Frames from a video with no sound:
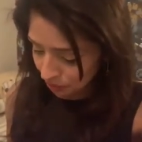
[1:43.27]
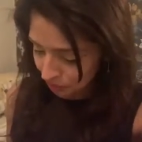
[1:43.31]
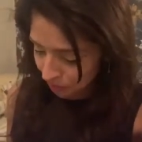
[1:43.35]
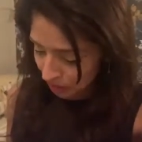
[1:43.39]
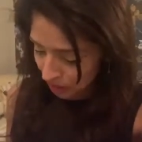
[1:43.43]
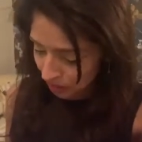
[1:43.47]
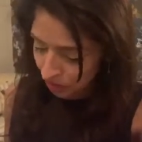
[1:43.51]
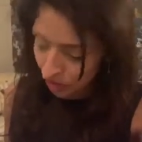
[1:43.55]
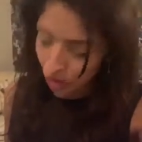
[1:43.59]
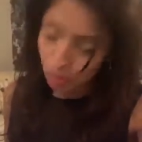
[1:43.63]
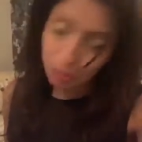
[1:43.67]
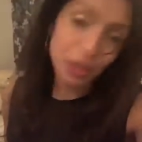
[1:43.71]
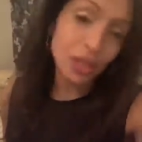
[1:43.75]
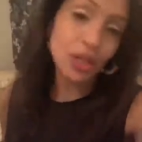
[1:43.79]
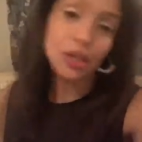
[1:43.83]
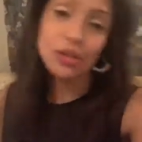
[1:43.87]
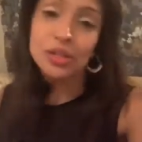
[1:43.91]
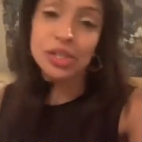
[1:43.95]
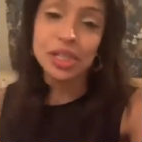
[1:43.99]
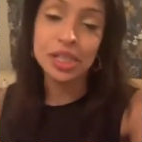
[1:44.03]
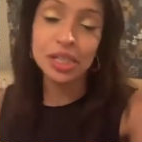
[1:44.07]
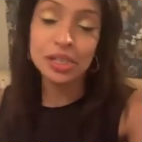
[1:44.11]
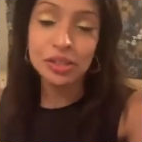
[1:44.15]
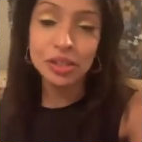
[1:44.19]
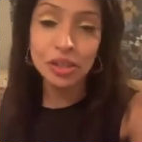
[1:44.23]
I've got my
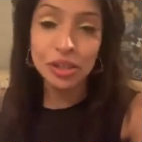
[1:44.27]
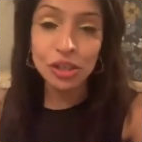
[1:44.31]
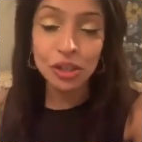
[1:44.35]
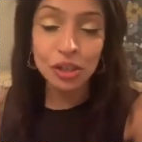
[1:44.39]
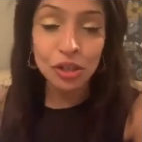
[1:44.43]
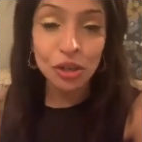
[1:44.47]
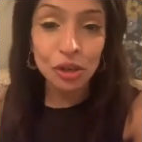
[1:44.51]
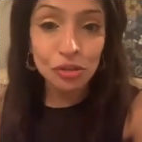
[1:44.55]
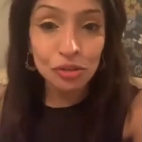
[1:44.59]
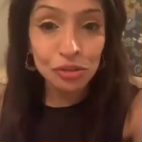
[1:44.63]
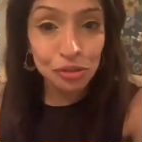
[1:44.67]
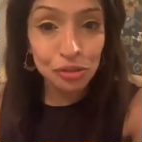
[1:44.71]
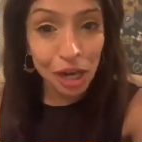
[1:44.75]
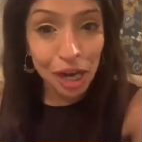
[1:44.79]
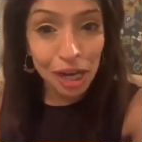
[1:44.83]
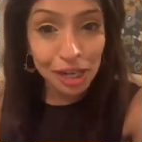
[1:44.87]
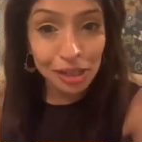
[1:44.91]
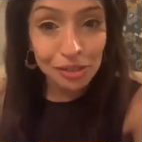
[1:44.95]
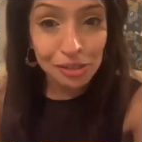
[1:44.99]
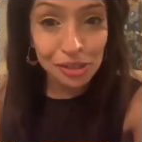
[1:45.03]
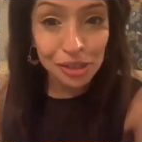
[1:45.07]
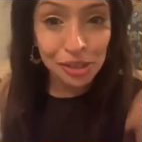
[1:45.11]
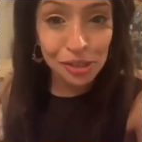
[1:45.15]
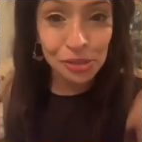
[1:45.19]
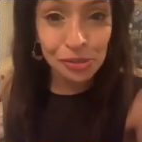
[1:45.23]
notes here so I don't go off track
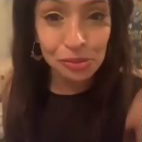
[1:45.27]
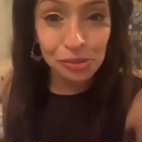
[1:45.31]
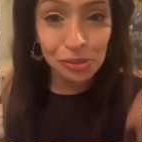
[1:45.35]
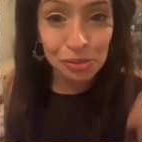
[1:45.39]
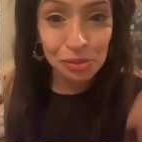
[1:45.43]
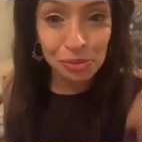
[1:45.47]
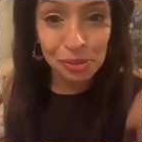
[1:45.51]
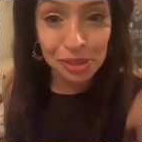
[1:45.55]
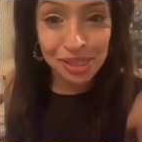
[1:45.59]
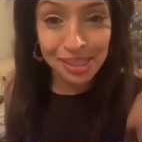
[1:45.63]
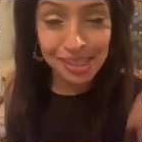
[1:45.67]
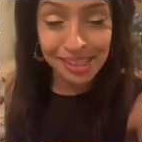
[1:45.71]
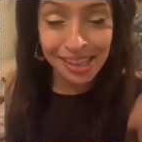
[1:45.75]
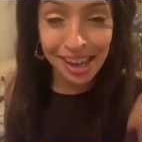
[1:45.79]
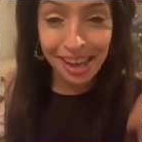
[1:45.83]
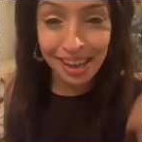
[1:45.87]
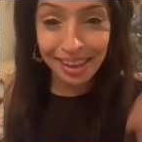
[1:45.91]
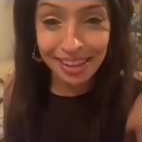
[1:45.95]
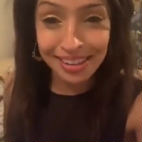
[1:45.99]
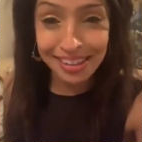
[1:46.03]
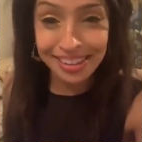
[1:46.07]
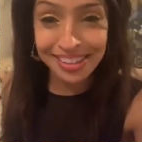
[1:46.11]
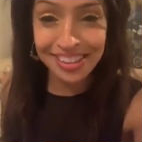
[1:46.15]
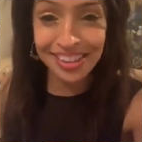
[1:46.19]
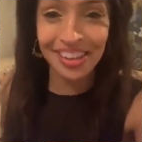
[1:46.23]
because it is Christmas
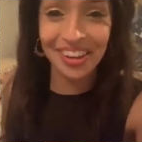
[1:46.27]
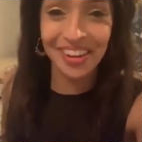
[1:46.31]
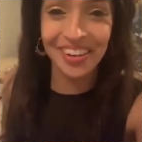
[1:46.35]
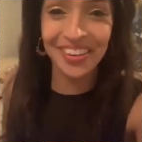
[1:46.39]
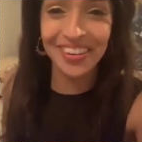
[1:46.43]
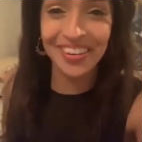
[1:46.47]
Day, so